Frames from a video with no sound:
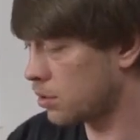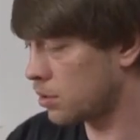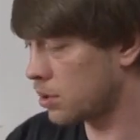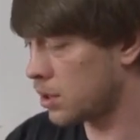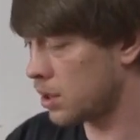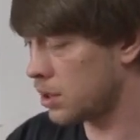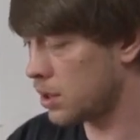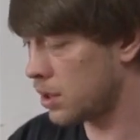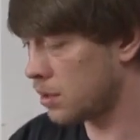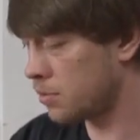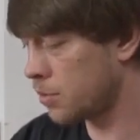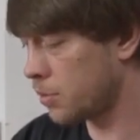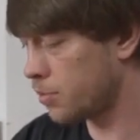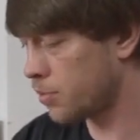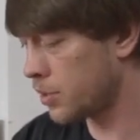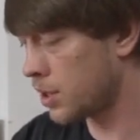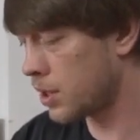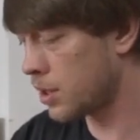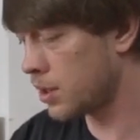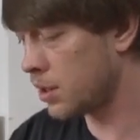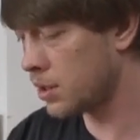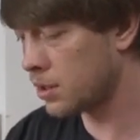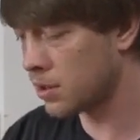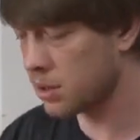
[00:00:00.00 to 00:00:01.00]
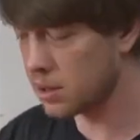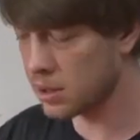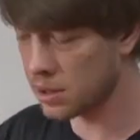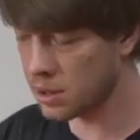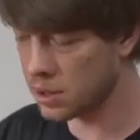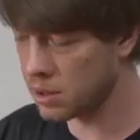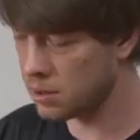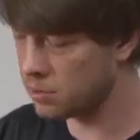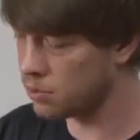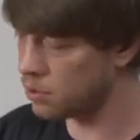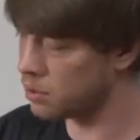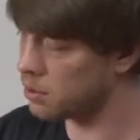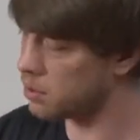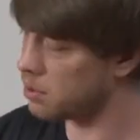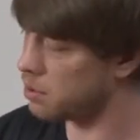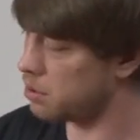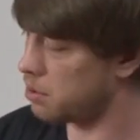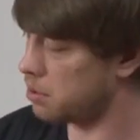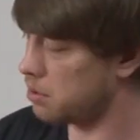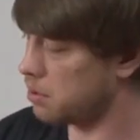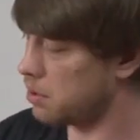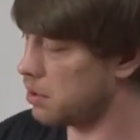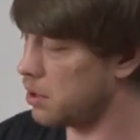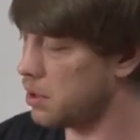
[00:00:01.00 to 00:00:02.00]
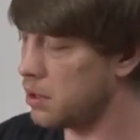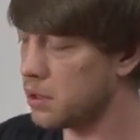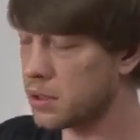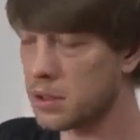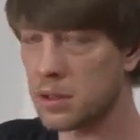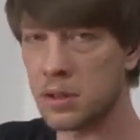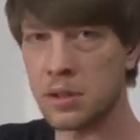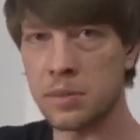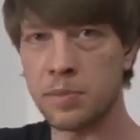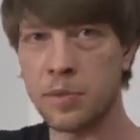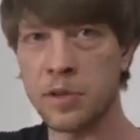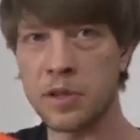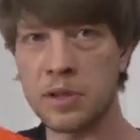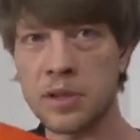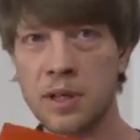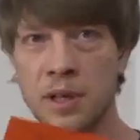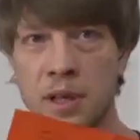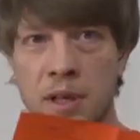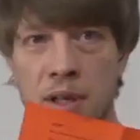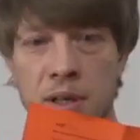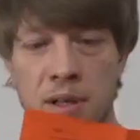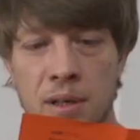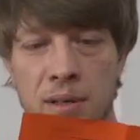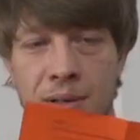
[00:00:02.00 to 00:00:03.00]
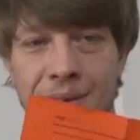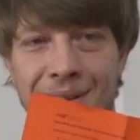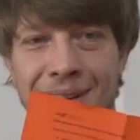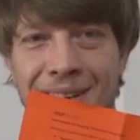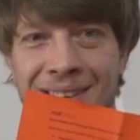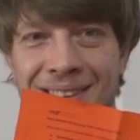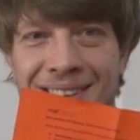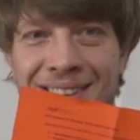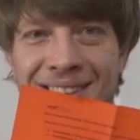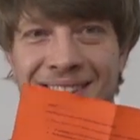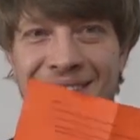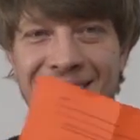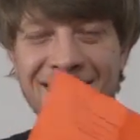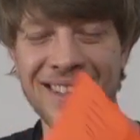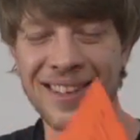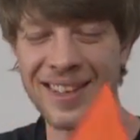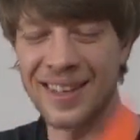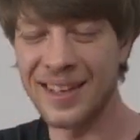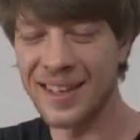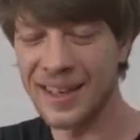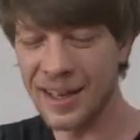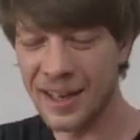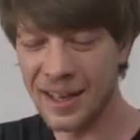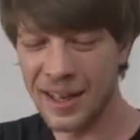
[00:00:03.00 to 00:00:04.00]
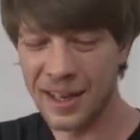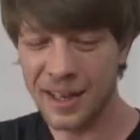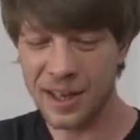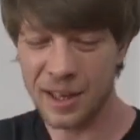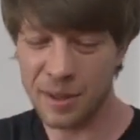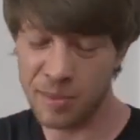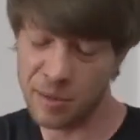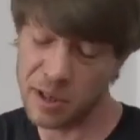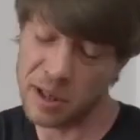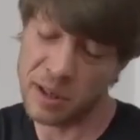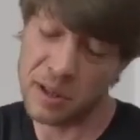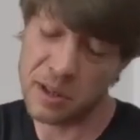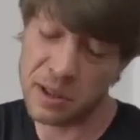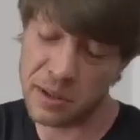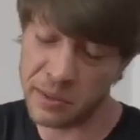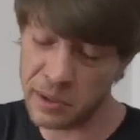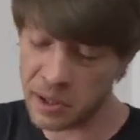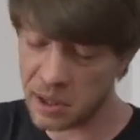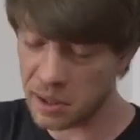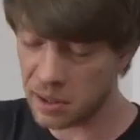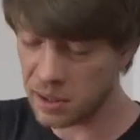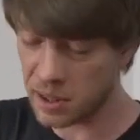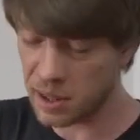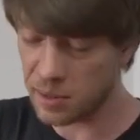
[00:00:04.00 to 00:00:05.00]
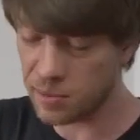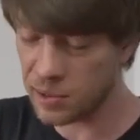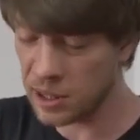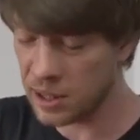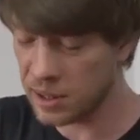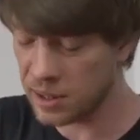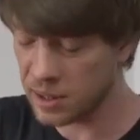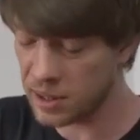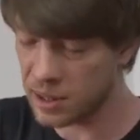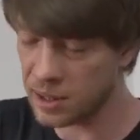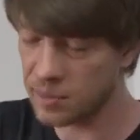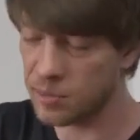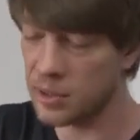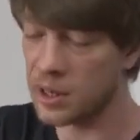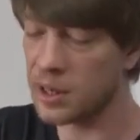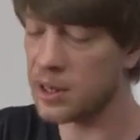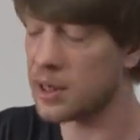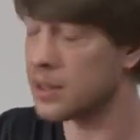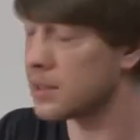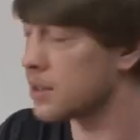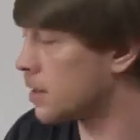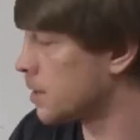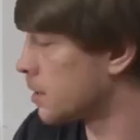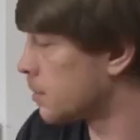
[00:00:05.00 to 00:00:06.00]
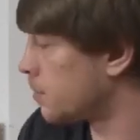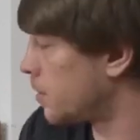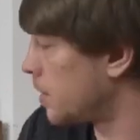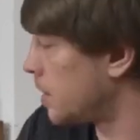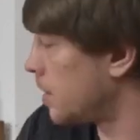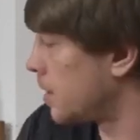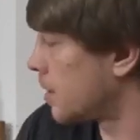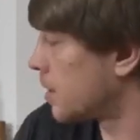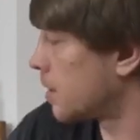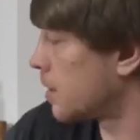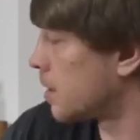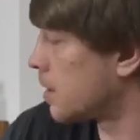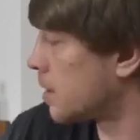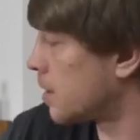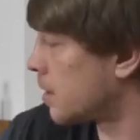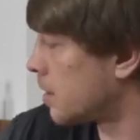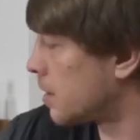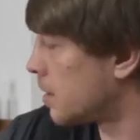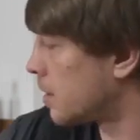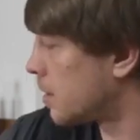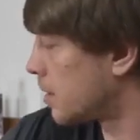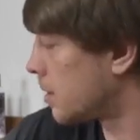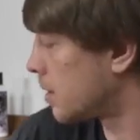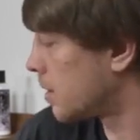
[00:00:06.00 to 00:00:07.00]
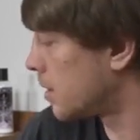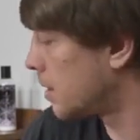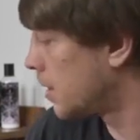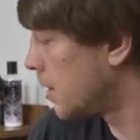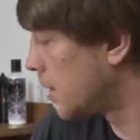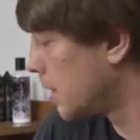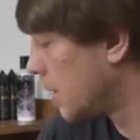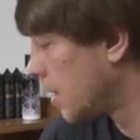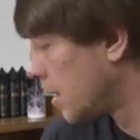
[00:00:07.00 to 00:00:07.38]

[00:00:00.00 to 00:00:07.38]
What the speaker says: The guys wrote the whole list of paper and it was really informative. And everything how to use the power supply itself.